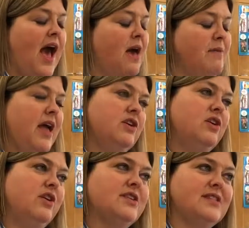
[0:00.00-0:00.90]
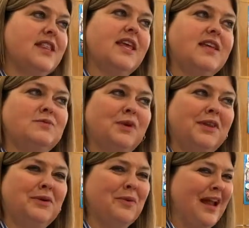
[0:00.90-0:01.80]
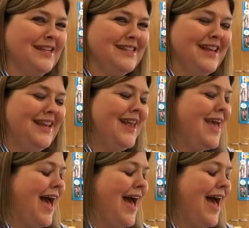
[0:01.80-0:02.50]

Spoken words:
And you notice that the kids were a little reticent.